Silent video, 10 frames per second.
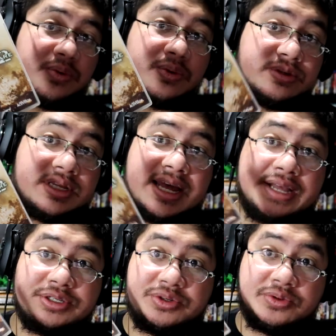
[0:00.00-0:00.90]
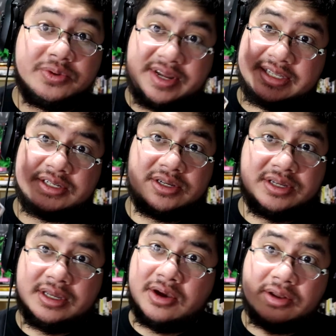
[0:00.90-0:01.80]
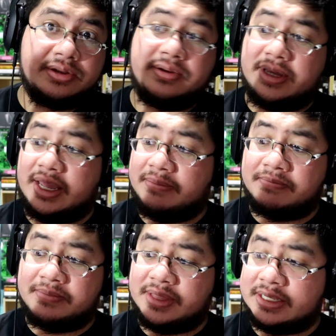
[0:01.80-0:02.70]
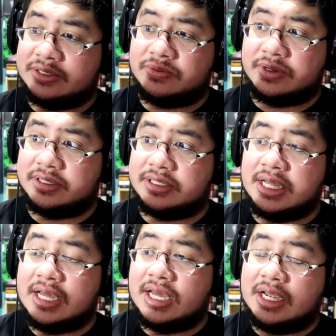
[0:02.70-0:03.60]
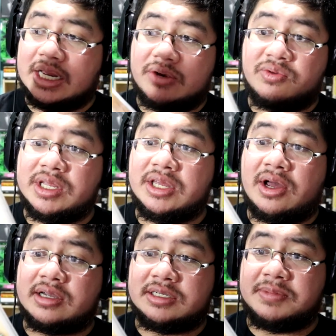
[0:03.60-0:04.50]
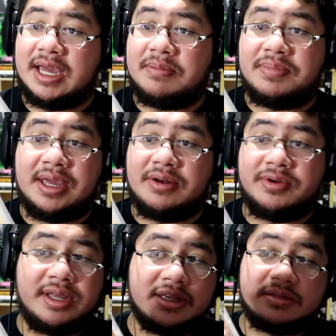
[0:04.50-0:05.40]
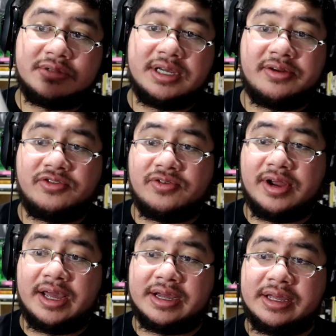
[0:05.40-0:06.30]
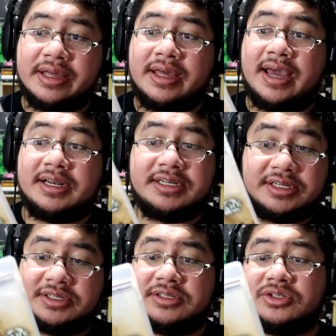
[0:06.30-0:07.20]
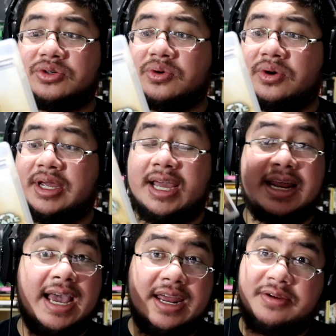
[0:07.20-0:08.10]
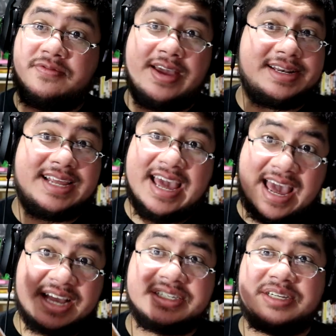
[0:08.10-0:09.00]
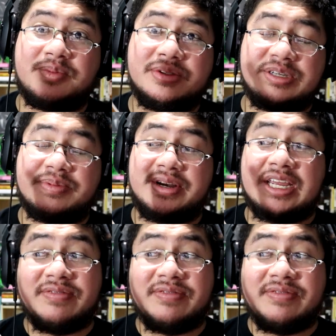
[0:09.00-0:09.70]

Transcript: Ward's last great Call of Duty game. This was had a really awesome campaign, really awesome soundtrack, had a decent story, and had a fantastic multiplayer.